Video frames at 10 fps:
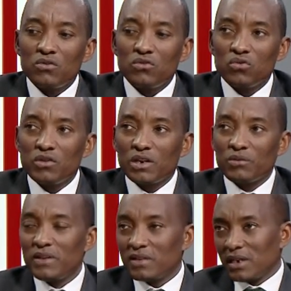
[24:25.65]
to the
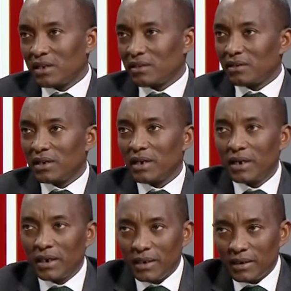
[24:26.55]
recent
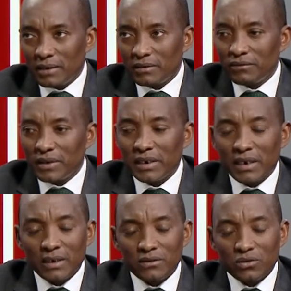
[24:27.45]
very
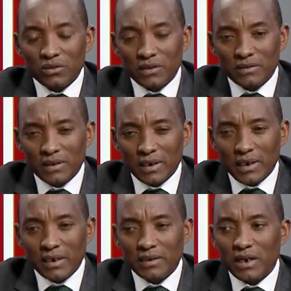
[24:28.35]
atrocious
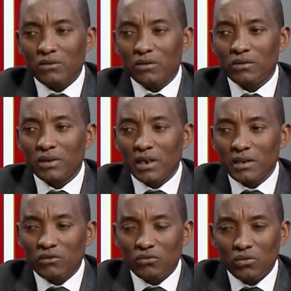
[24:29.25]
attack on
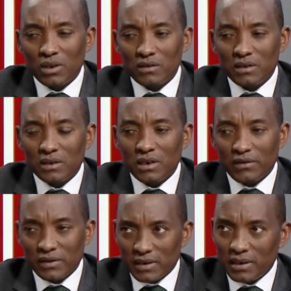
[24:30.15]
Kenyan students in
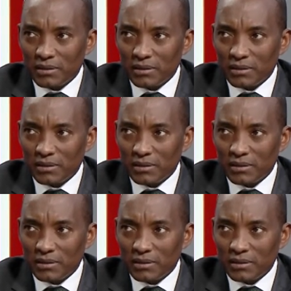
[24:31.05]
Garissa,